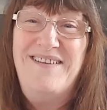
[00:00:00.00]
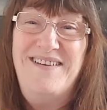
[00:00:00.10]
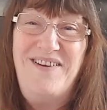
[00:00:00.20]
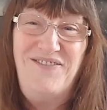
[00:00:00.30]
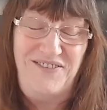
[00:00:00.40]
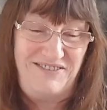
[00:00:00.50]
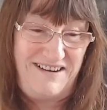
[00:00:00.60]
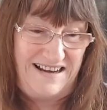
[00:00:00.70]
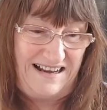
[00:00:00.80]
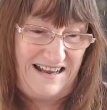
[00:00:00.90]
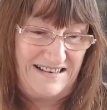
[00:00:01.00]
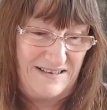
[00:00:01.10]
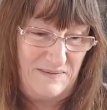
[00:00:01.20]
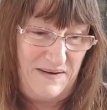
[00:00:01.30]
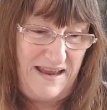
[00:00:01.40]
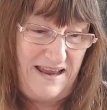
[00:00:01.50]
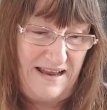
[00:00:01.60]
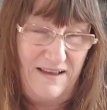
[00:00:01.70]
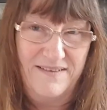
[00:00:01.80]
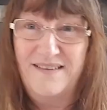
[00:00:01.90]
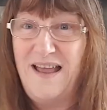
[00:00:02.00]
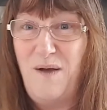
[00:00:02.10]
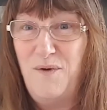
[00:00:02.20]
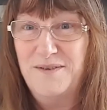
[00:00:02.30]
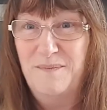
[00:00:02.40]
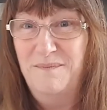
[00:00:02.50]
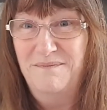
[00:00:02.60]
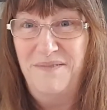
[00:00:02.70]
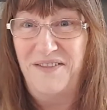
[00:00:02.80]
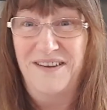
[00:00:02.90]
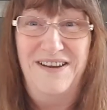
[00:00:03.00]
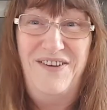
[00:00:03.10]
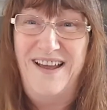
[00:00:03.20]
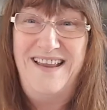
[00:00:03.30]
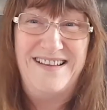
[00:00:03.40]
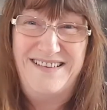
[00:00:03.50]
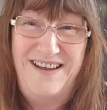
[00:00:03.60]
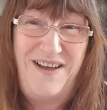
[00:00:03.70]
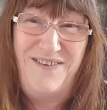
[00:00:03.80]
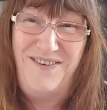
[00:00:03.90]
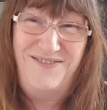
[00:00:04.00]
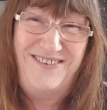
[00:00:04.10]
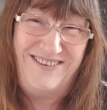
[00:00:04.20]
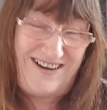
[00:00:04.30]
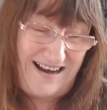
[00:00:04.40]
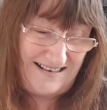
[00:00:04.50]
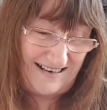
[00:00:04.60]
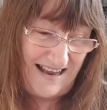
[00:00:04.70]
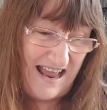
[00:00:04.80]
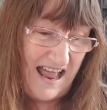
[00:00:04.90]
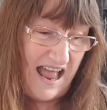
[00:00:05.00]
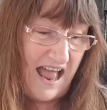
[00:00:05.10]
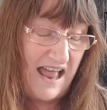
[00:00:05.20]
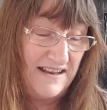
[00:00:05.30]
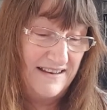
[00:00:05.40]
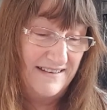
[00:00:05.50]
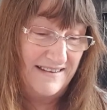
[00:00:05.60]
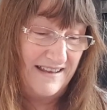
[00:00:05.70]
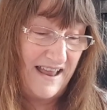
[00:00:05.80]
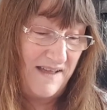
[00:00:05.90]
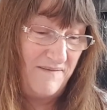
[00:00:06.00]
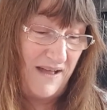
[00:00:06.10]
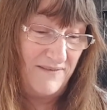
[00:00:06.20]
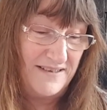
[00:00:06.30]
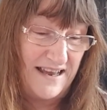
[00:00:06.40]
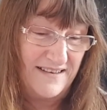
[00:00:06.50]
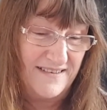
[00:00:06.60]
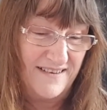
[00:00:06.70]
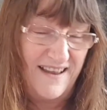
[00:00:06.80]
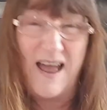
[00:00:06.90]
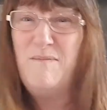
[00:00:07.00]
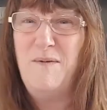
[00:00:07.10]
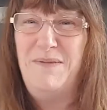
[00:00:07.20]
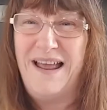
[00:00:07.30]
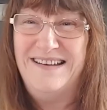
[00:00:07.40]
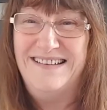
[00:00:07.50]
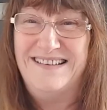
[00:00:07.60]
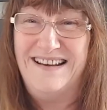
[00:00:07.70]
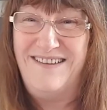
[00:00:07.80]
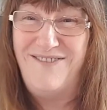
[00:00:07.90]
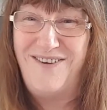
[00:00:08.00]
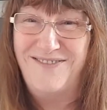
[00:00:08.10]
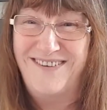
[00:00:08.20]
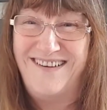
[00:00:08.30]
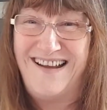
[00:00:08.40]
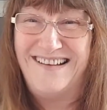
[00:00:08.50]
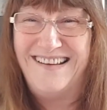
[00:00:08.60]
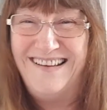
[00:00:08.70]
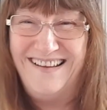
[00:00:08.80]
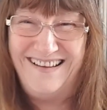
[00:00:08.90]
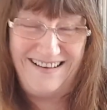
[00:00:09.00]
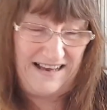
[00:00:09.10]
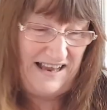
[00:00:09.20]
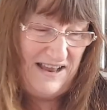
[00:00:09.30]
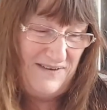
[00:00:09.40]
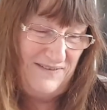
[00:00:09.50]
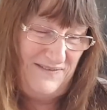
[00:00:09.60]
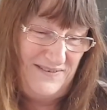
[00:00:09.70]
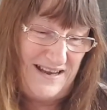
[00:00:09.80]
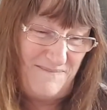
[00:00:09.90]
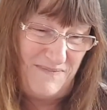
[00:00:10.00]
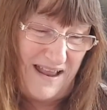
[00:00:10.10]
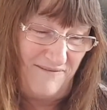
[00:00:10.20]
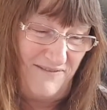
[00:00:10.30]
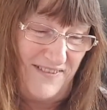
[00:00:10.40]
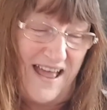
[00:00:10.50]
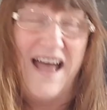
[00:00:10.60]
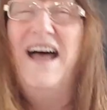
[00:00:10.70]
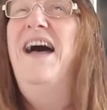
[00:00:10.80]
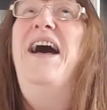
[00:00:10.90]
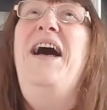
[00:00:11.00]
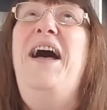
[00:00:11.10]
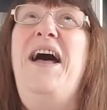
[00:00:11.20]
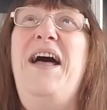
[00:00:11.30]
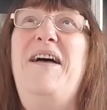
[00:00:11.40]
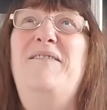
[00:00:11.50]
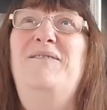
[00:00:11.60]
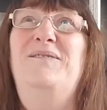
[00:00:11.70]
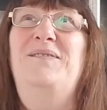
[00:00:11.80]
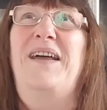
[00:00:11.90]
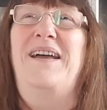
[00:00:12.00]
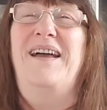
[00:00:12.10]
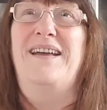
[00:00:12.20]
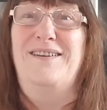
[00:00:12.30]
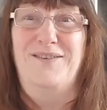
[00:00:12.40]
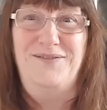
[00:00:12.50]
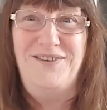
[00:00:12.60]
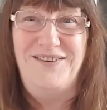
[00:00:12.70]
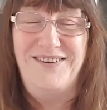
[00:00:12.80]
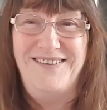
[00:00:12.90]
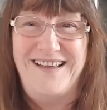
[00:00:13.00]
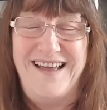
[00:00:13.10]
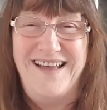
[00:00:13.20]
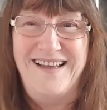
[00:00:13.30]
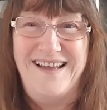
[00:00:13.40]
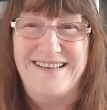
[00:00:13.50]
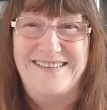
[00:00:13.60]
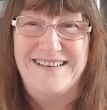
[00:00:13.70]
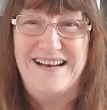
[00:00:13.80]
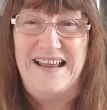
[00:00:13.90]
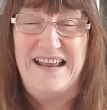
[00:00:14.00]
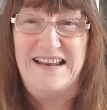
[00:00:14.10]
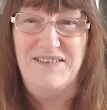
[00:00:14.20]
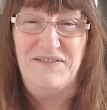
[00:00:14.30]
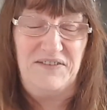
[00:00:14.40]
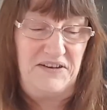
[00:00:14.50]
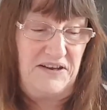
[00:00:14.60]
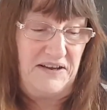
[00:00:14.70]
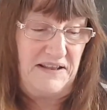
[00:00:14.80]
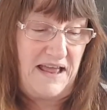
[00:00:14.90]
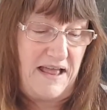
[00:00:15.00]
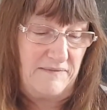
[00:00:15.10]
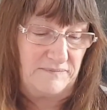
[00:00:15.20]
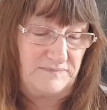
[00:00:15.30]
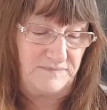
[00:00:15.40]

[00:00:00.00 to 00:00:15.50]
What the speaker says: going off grid last week, and that I wasn't bothered if I had to go off grid. And I was asked, am I planning to live off grid? Would I plan for that? I'd love to do that, actually. I'd love to do that.